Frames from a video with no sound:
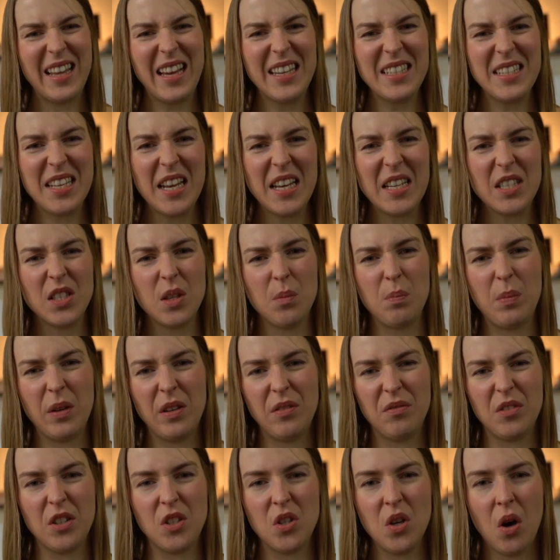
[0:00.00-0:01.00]
That takes a bit
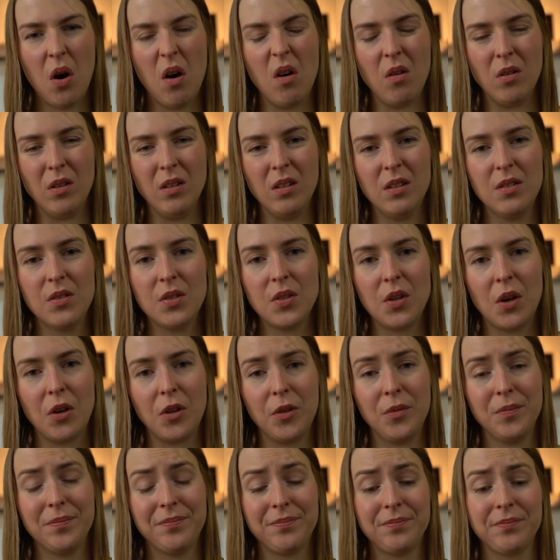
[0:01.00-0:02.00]
of a toll.
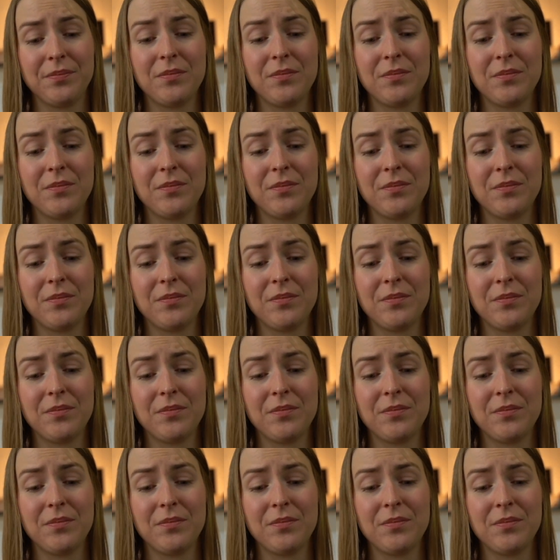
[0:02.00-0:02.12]
So